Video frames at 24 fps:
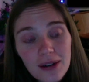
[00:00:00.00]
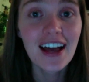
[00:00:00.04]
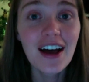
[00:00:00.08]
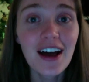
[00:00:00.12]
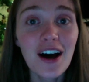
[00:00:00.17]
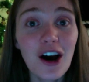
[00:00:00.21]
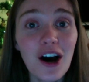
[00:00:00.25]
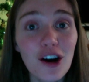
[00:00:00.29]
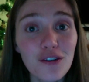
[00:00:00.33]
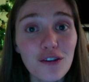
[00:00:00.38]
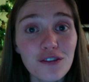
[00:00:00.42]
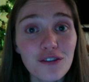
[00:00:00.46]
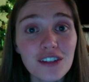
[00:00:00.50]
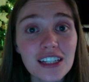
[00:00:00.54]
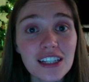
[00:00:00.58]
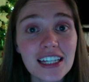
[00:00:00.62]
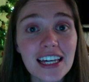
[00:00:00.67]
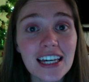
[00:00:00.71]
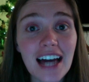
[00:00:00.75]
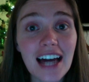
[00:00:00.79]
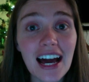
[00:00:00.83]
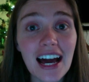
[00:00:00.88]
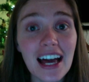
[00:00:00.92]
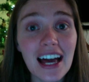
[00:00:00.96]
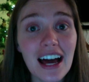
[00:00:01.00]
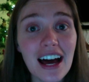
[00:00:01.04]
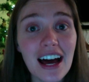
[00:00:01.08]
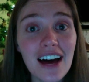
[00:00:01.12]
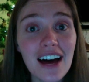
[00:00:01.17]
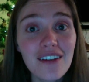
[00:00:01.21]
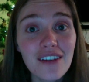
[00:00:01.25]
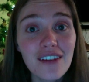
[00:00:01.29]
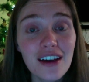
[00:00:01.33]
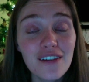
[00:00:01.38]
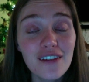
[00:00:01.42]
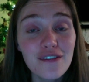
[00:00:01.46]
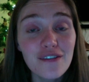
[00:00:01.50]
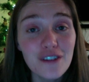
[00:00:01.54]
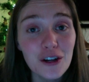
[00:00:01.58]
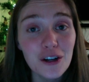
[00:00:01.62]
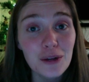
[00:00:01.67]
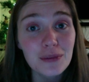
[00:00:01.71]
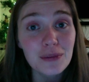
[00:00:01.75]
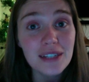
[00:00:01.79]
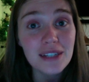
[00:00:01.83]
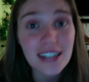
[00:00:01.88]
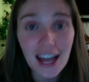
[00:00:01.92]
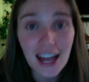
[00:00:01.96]
Hopefully I have filmed
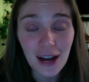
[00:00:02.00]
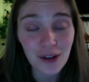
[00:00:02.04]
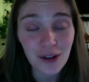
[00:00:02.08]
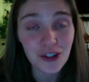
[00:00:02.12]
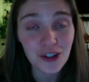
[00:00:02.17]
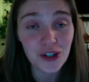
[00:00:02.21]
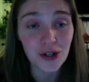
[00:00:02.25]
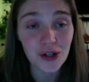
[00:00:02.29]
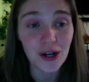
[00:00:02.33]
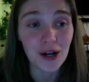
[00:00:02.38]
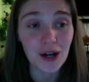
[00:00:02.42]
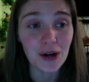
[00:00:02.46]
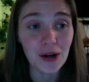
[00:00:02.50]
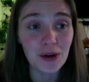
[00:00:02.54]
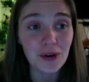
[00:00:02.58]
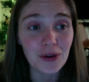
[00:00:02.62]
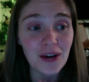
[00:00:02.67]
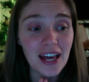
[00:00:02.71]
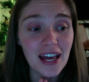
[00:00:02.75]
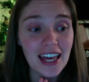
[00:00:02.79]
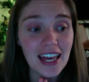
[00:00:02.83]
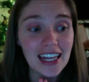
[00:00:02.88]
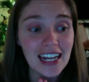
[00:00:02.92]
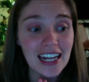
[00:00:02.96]
an outro and